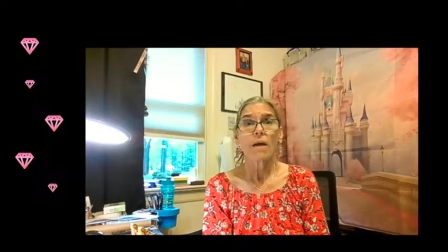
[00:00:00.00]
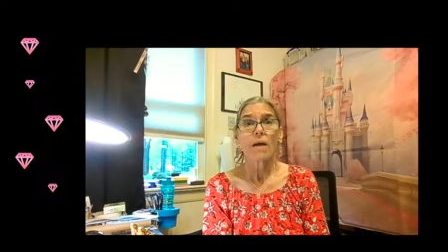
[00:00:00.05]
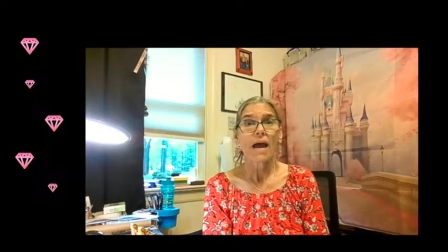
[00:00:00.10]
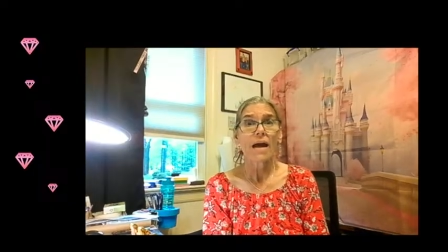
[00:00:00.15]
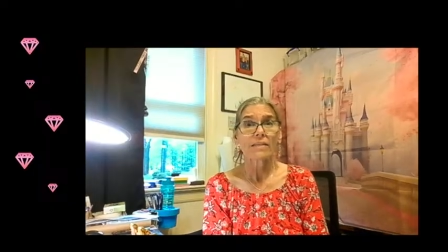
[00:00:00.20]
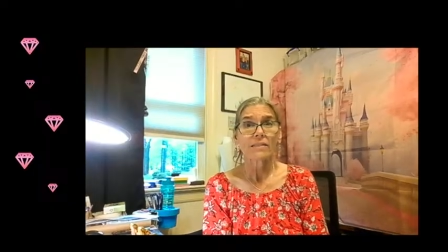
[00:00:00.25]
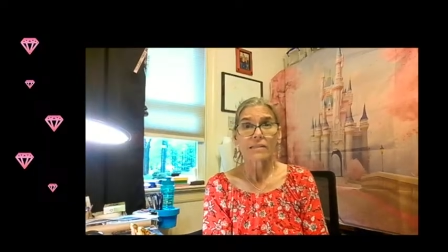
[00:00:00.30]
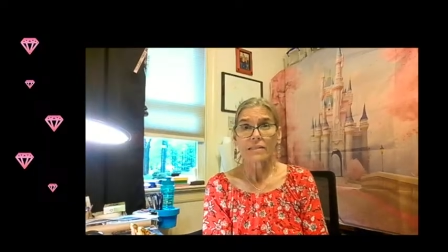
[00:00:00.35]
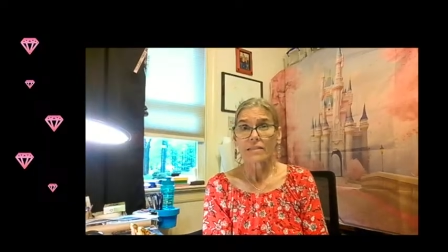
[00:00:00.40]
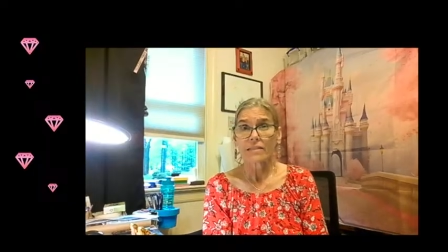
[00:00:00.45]

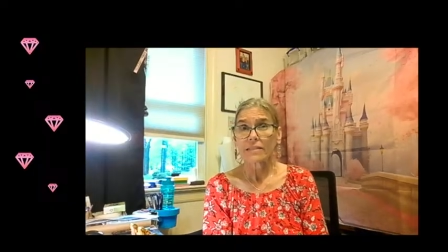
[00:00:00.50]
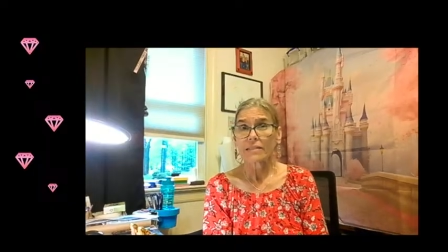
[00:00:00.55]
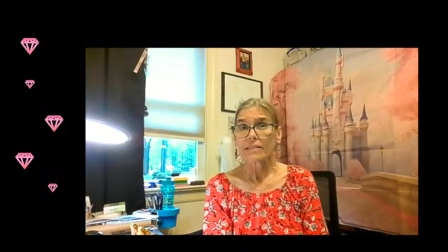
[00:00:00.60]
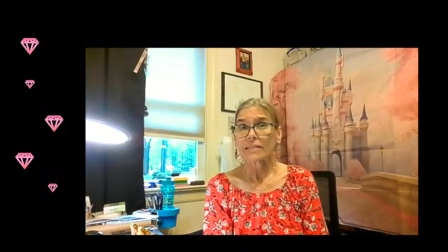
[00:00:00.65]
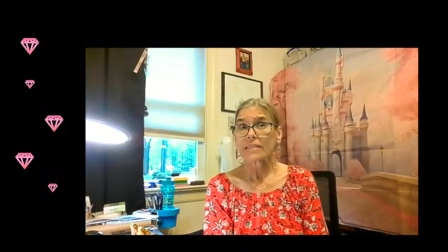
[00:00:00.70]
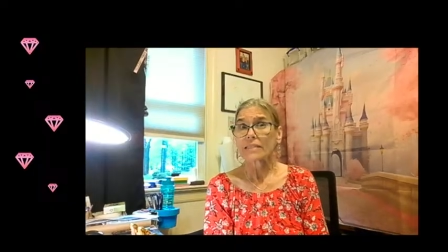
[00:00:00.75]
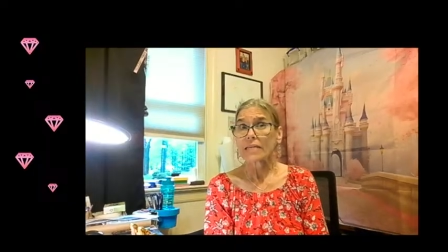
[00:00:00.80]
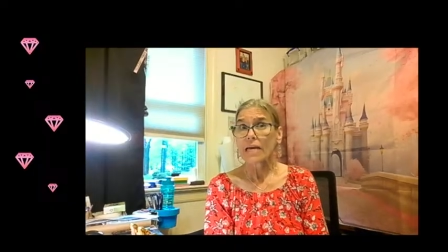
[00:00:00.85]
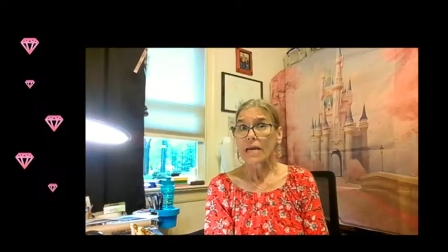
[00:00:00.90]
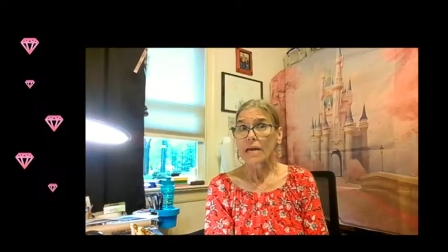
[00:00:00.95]
asking the
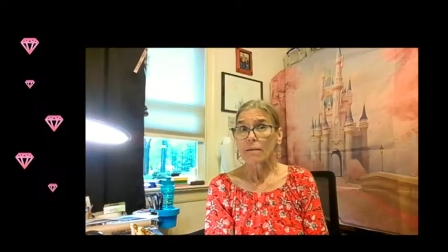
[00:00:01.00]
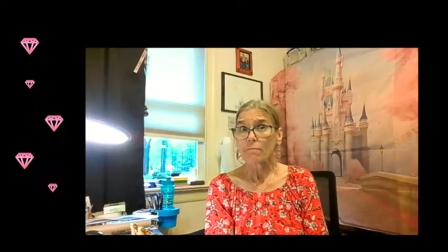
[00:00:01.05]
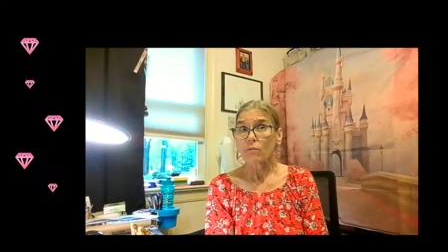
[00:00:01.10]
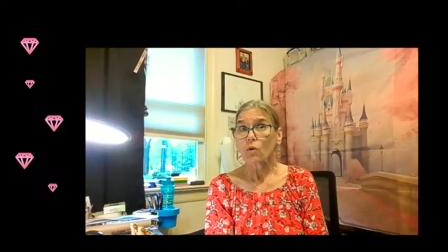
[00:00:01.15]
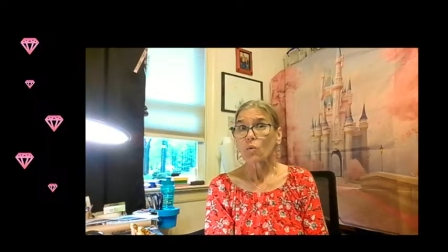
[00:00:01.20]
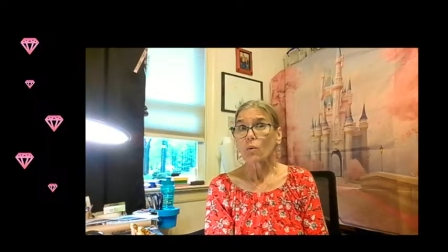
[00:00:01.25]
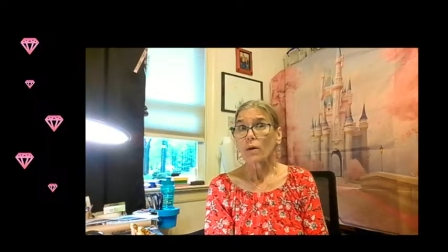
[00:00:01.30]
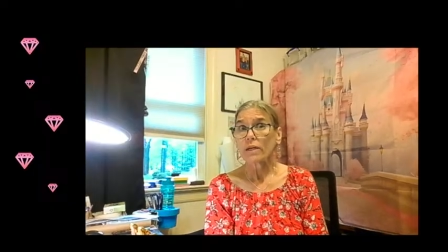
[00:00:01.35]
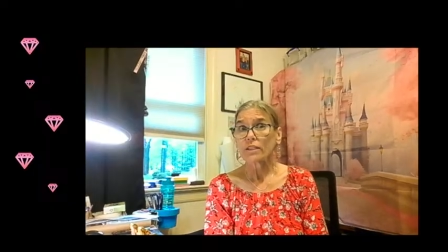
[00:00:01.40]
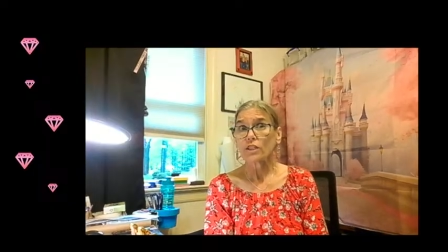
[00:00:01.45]
same
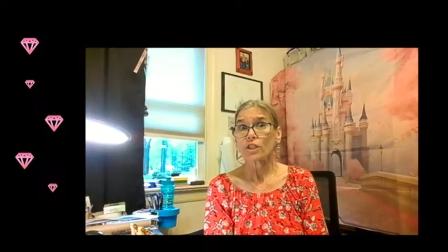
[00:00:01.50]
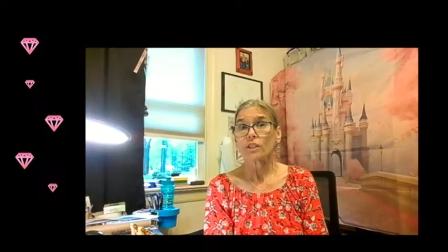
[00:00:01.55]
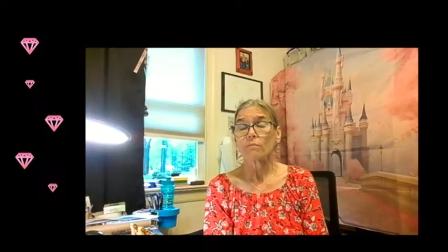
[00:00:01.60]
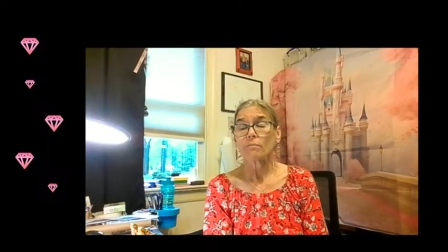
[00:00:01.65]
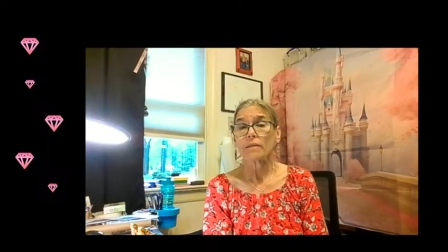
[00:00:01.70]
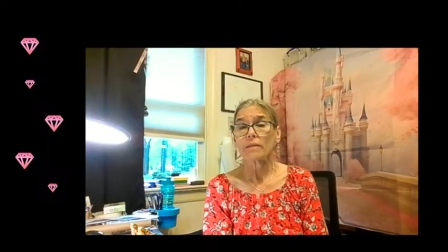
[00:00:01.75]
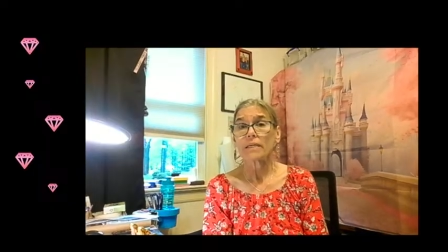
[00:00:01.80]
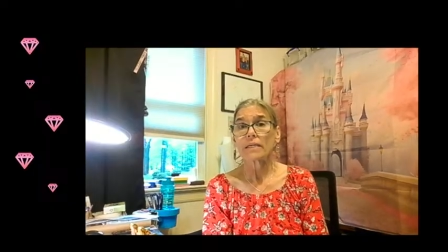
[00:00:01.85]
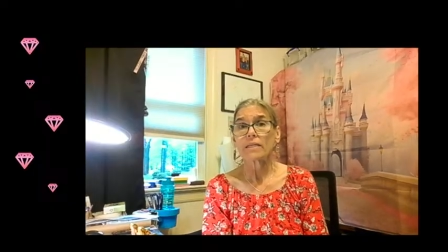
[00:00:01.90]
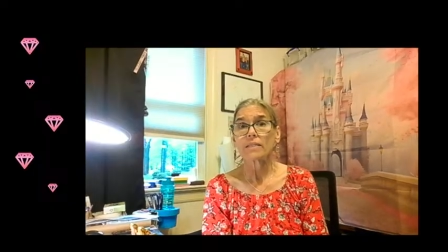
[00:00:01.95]

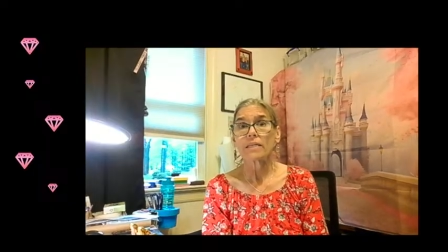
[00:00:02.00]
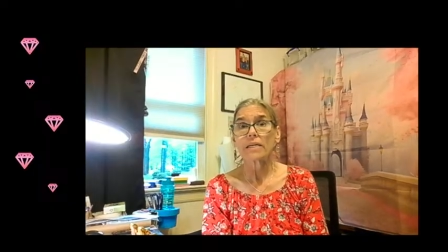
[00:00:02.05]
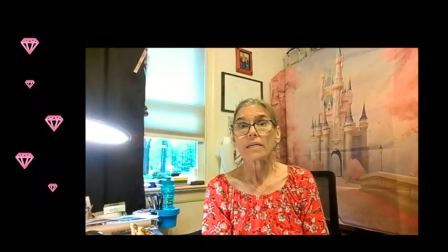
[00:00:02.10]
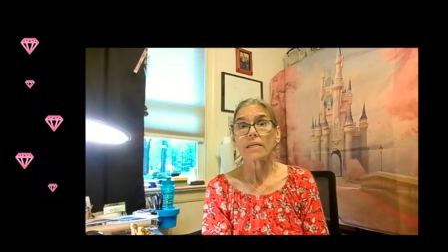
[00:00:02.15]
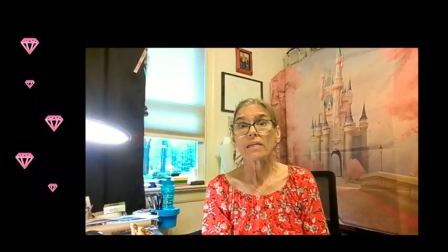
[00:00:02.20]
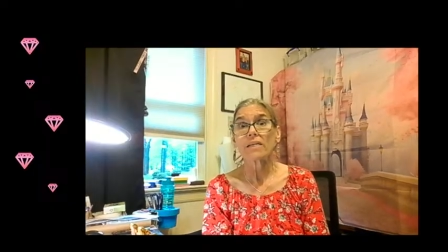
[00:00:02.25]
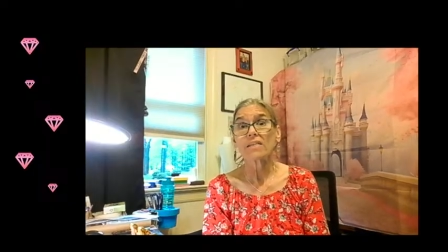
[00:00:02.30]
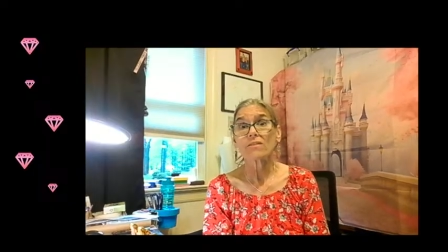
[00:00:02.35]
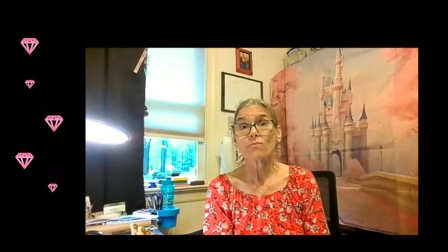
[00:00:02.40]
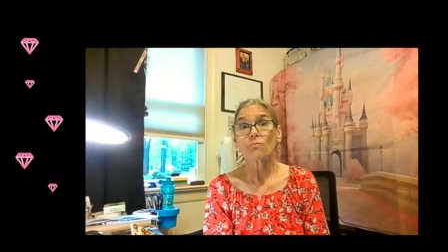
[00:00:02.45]
question because it
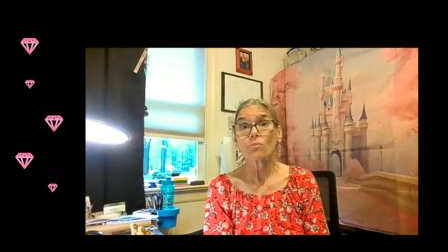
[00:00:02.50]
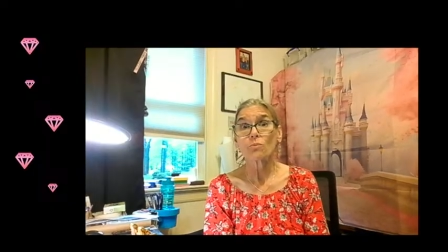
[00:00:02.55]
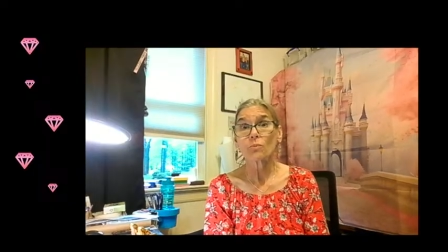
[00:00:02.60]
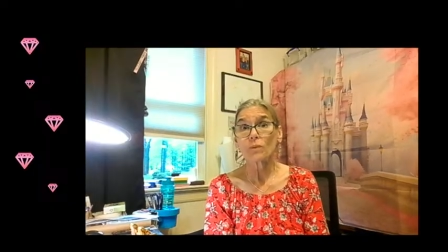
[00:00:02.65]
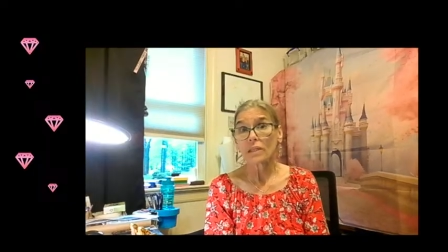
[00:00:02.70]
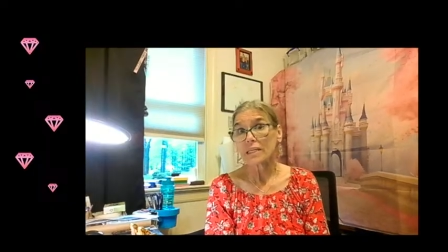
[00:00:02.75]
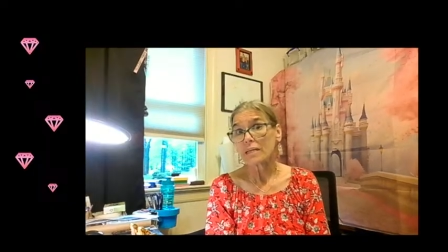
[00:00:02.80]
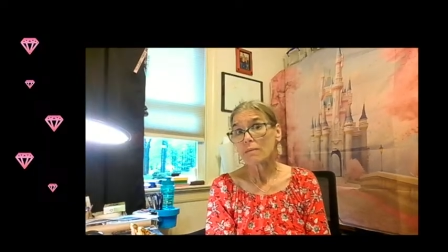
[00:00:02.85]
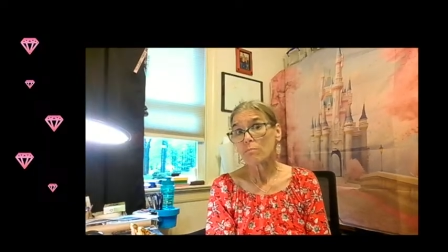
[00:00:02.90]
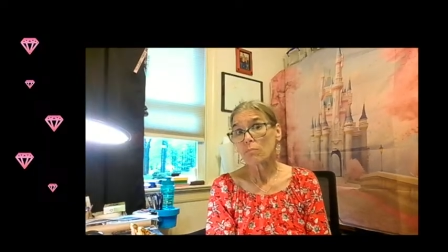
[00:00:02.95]
is
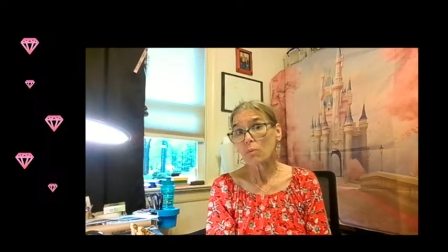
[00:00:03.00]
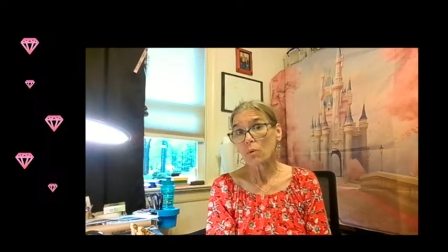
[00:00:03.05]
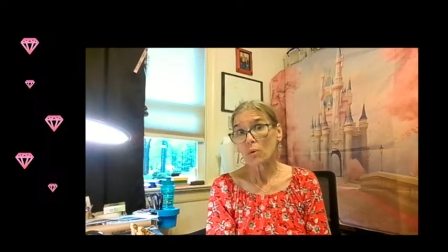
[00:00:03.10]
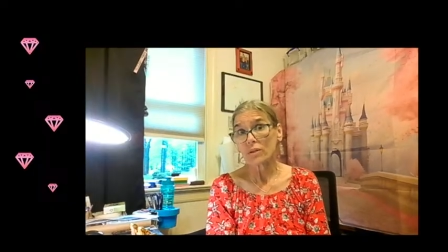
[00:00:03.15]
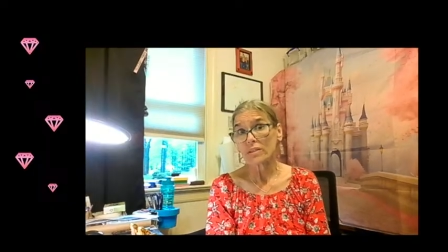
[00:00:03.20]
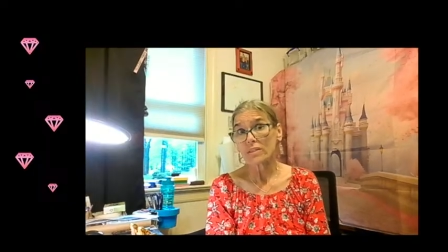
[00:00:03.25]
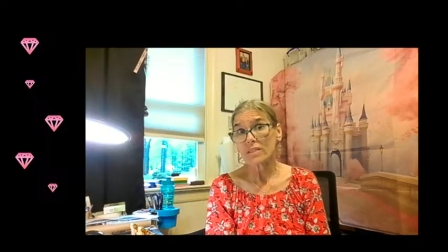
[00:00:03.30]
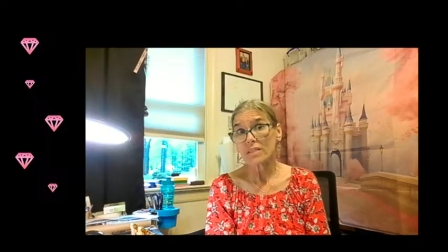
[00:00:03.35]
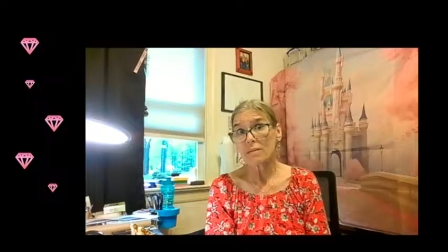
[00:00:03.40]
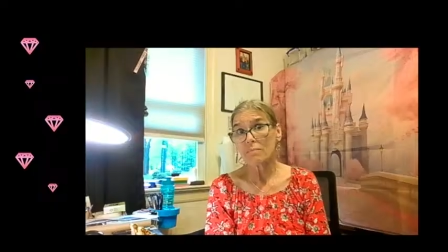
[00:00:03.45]
really
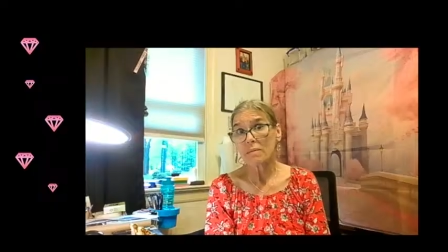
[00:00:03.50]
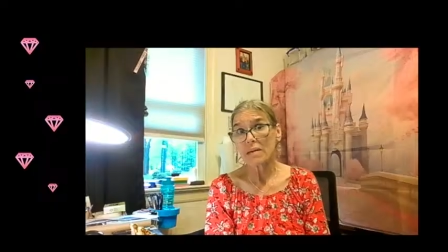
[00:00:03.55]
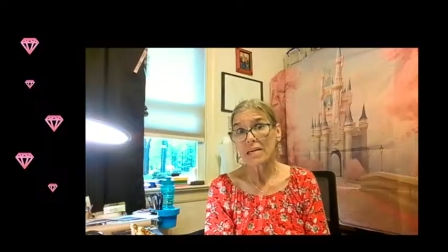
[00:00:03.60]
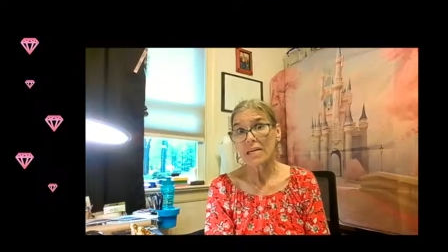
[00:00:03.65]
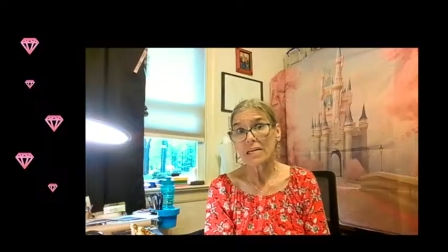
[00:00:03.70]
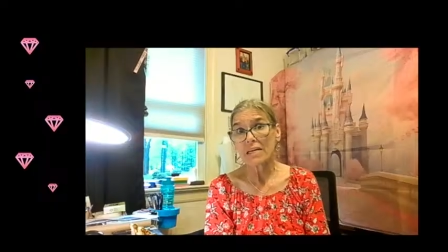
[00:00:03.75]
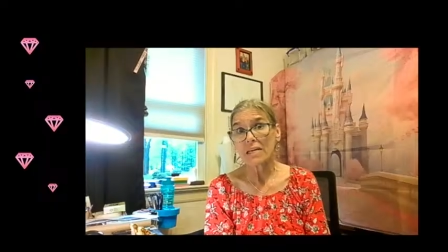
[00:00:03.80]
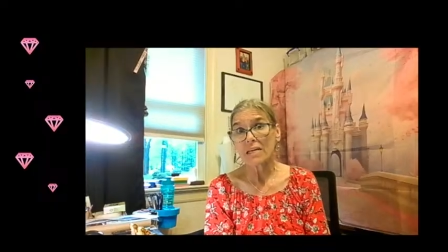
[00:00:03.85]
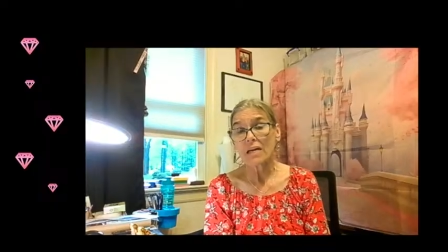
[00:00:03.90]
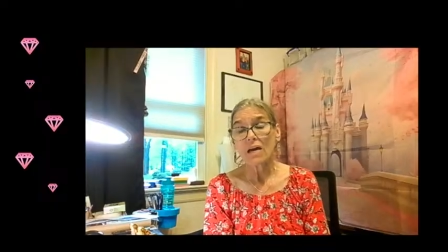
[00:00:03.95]
important to
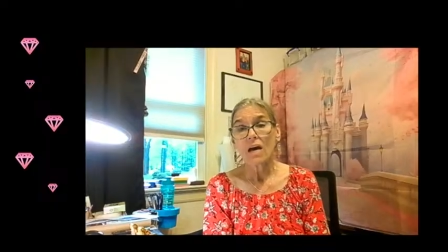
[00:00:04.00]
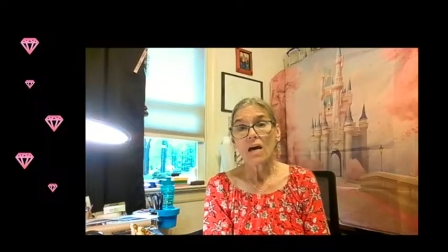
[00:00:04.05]
me